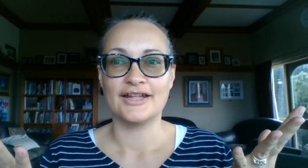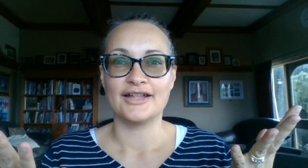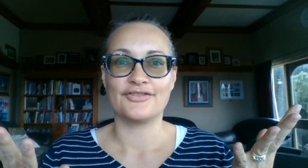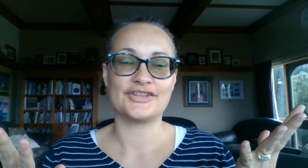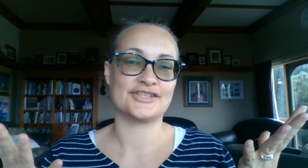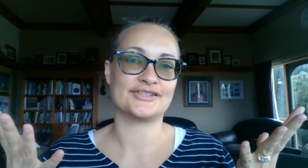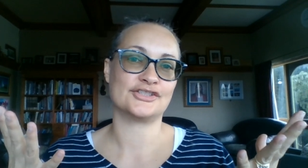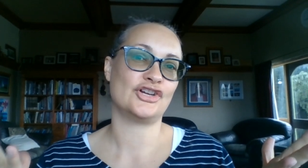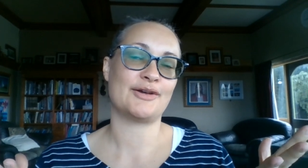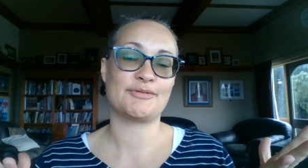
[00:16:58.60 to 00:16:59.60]
this is the
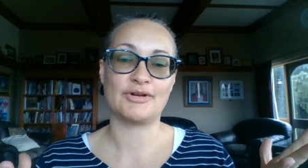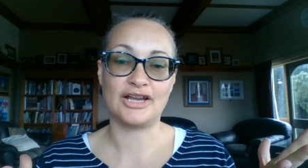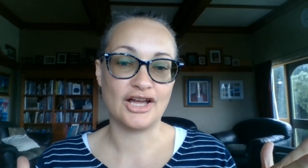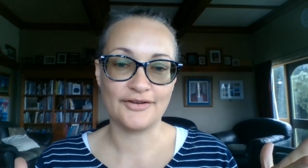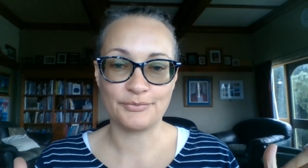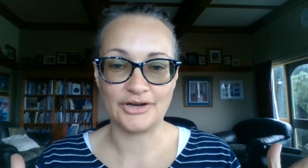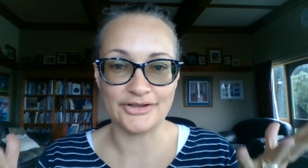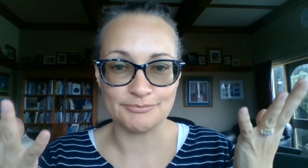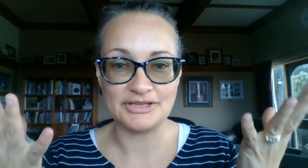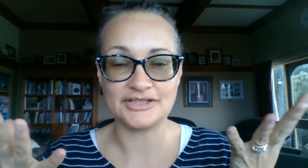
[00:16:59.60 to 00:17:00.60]
time in my life when I was
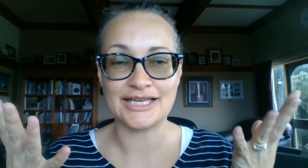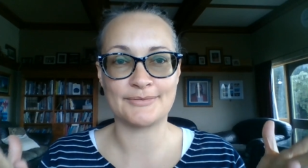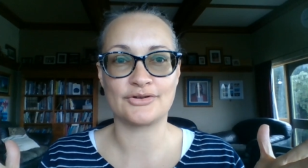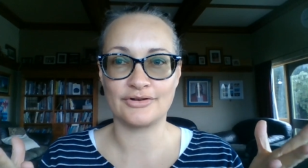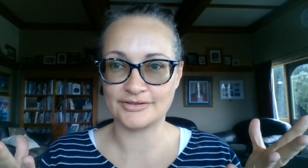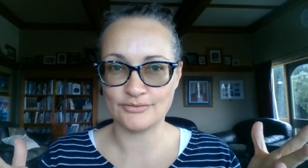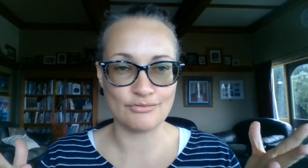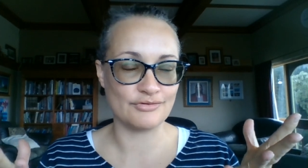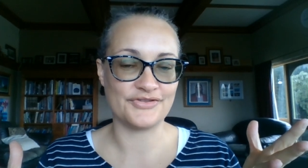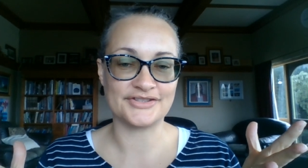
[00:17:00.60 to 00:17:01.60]
meant to come across all
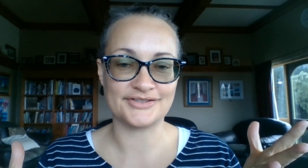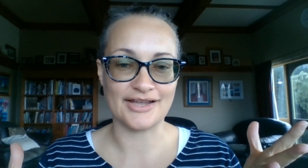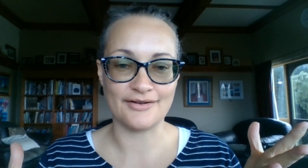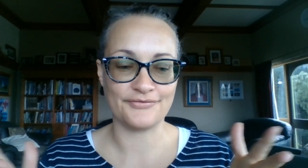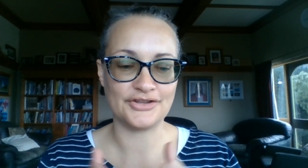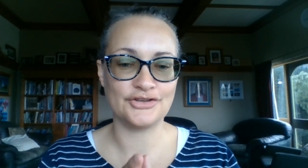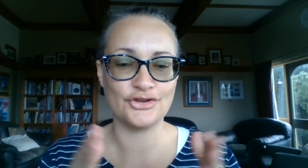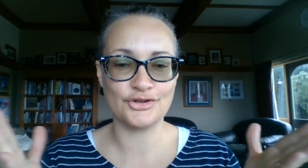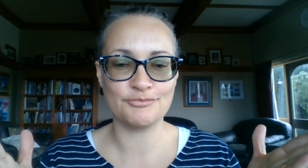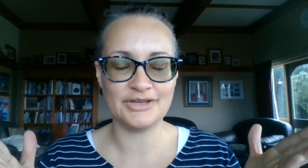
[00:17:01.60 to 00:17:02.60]
of this stuff. The
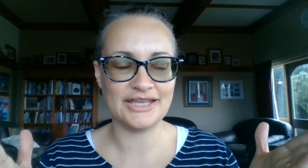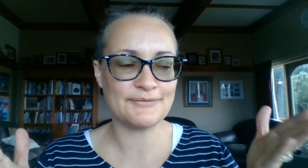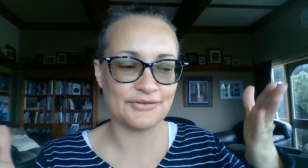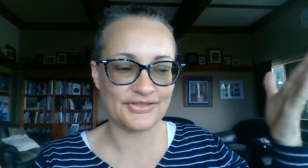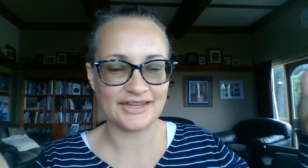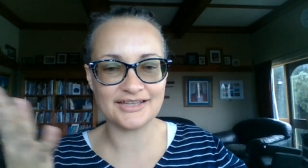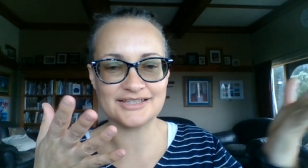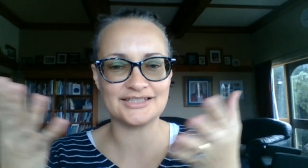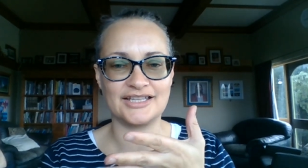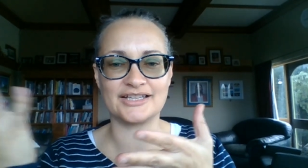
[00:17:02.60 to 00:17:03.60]
Noom, everything is
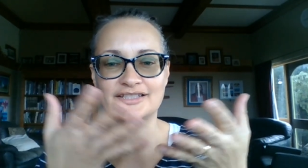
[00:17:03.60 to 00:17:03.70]
linked